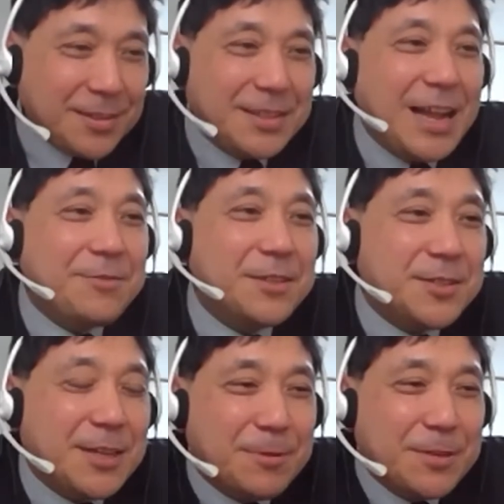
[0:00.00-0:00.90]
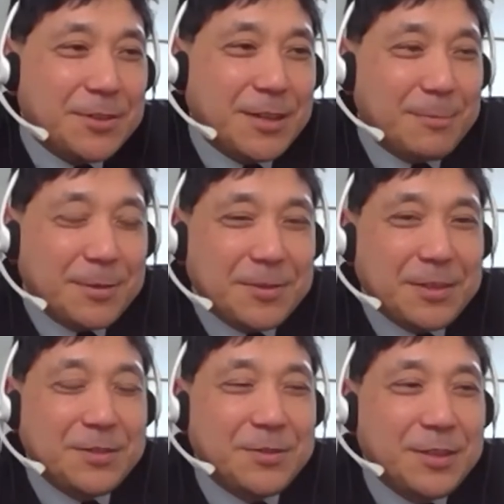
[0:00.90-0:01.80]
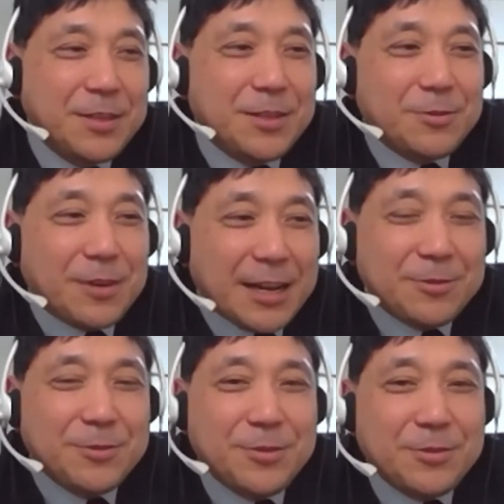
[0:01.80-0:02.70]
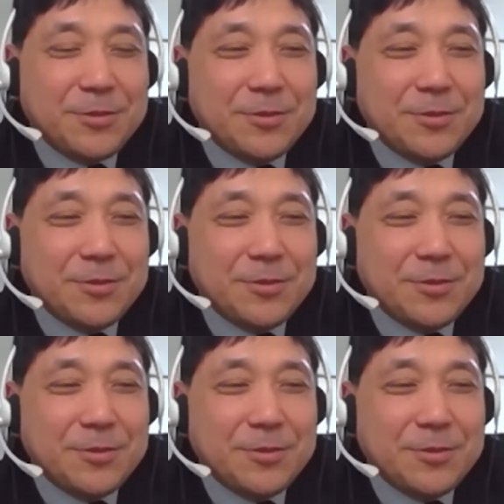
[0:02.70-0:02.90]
now the Japanese government is trying to do